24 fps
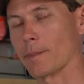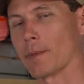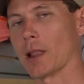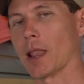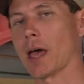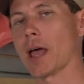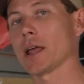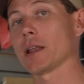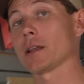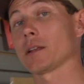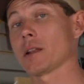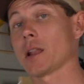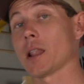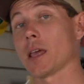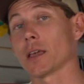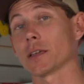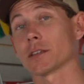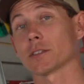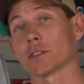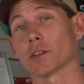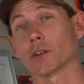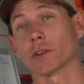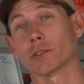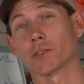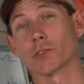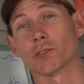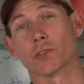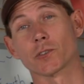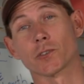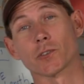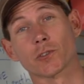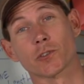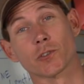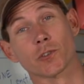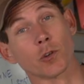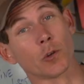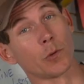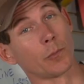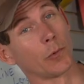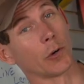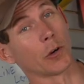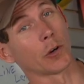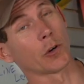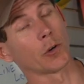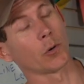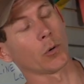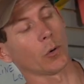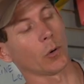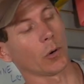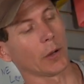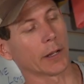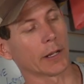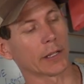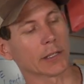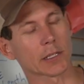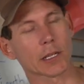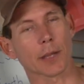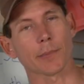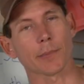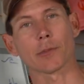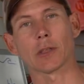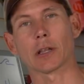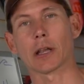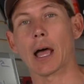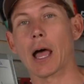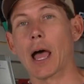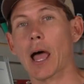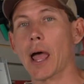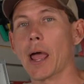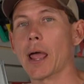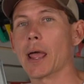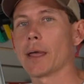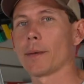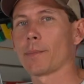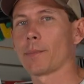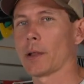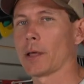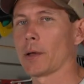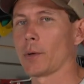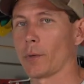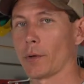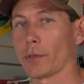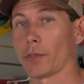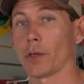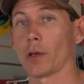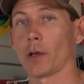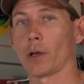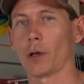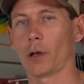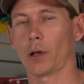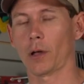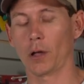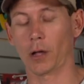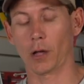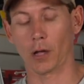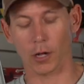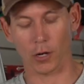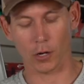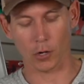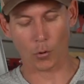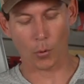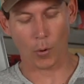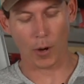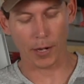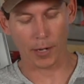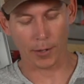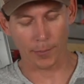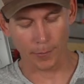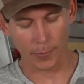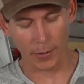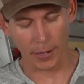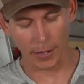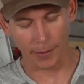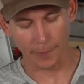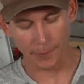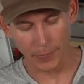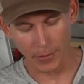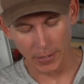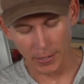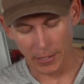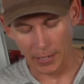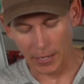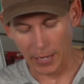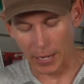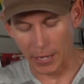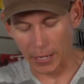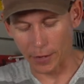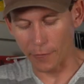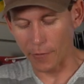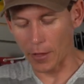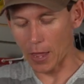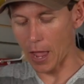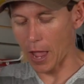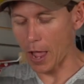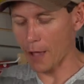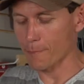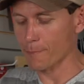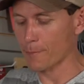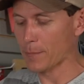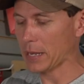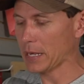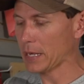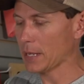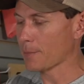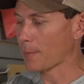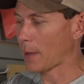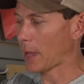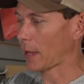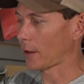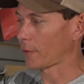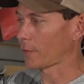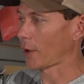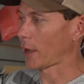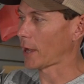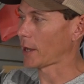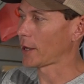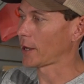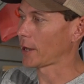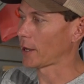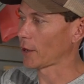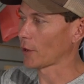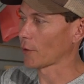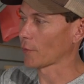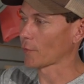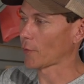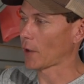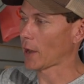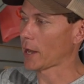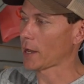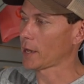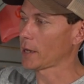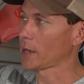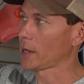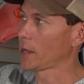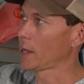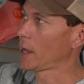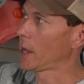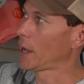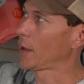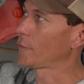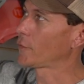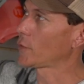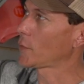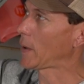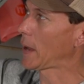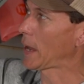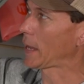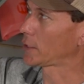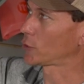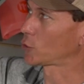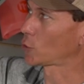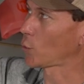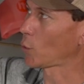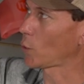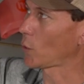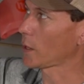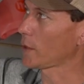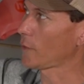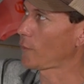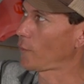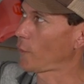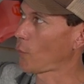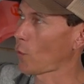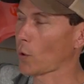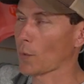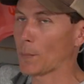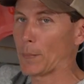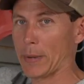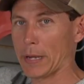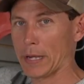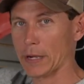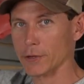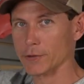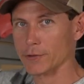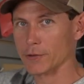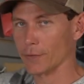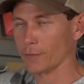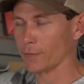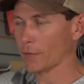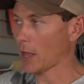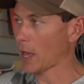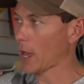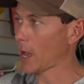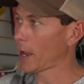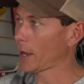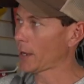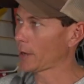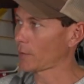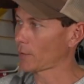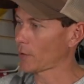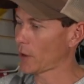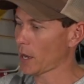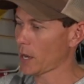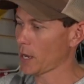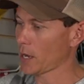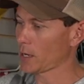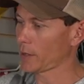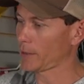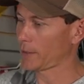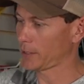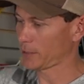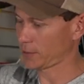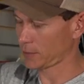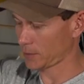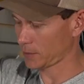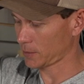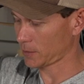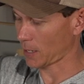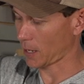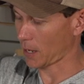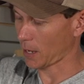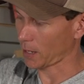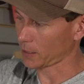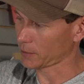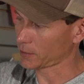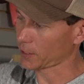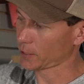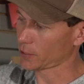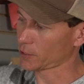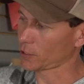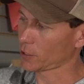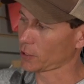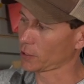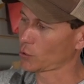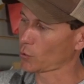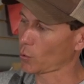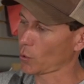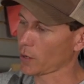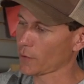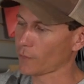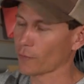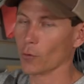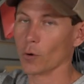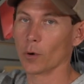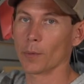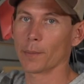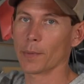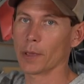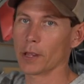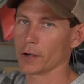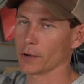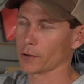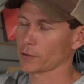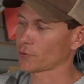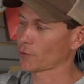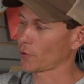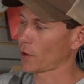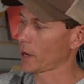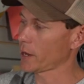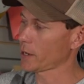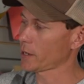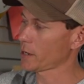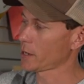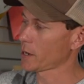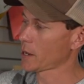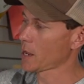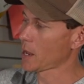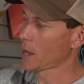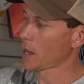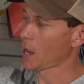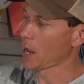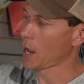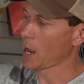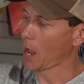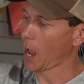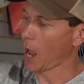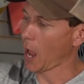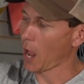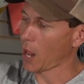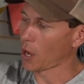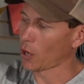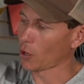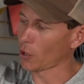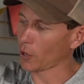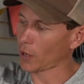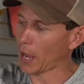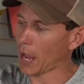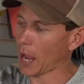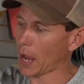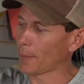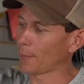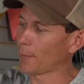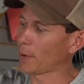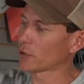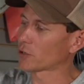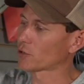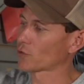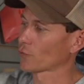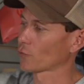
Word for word: line lengths are super cool, and it's something I play with uh, quite a bit. And if you have man right here, right? If you had 24 meters of line, right? This is essentially 24 meters, right? Look how much